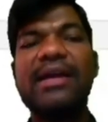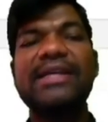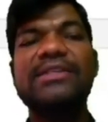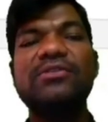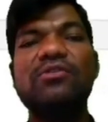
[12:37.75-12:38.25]

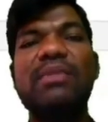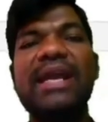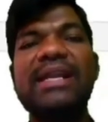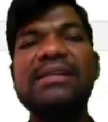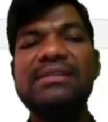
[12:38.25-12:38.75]
x2
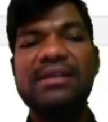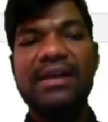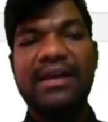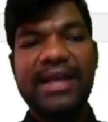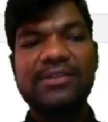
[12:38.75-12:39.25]
minus
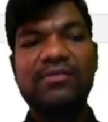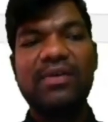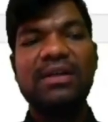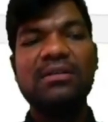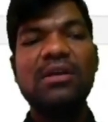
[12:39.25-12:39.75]

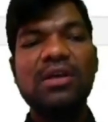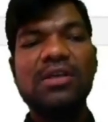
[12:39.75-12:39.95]
x1.